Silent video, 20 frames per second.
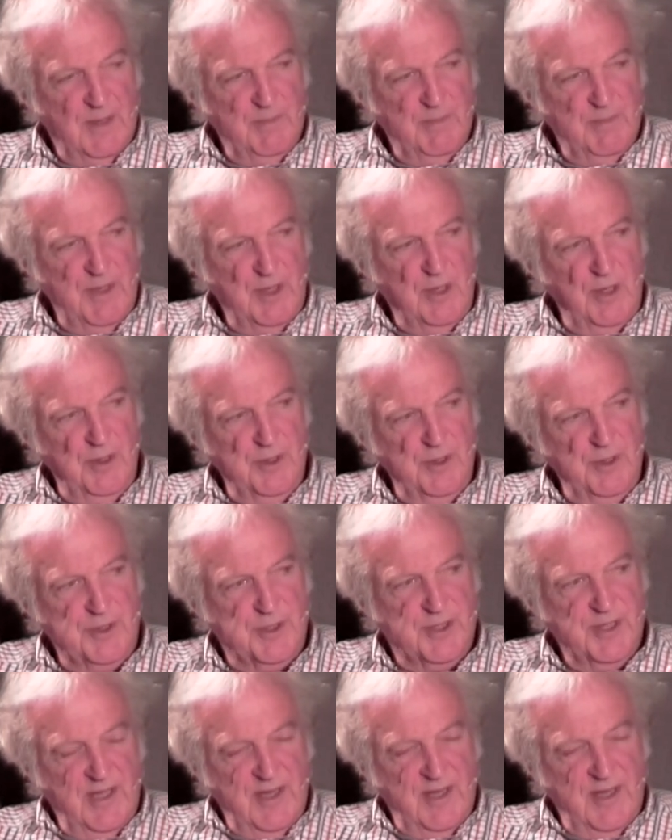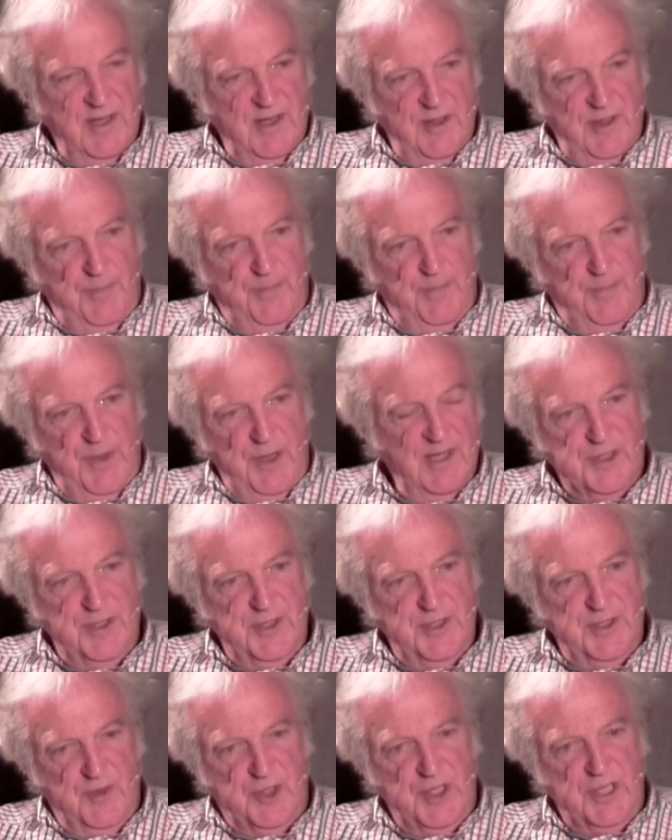because the person
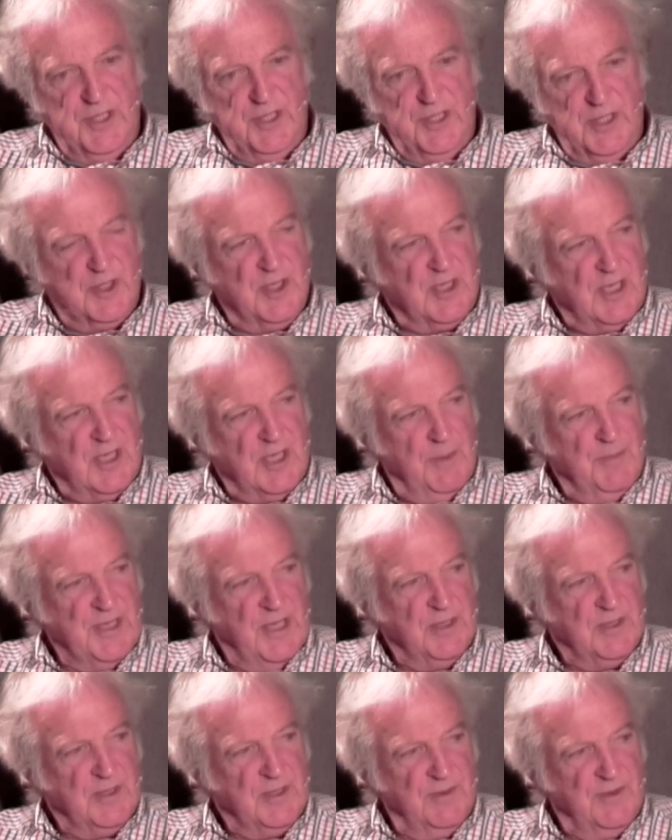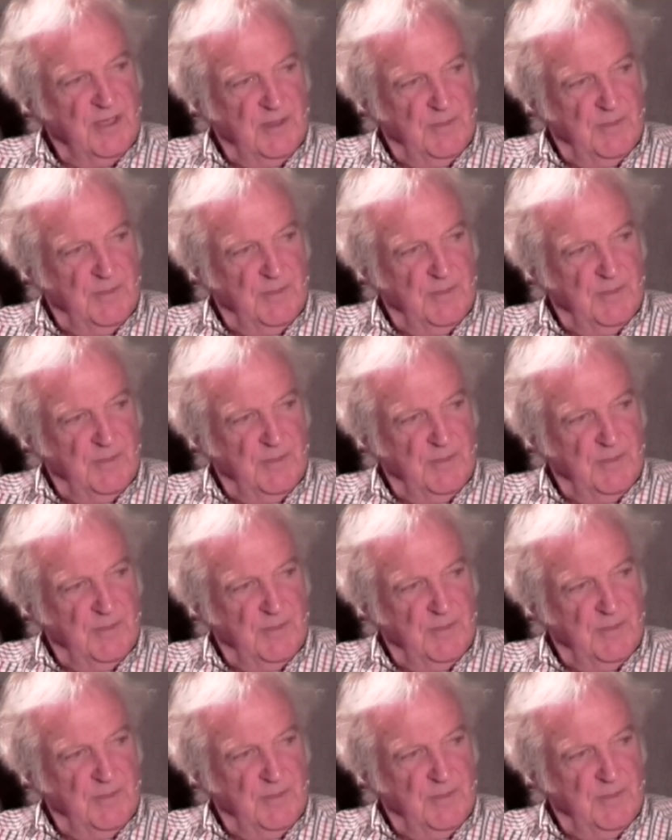of Jesus that comes out of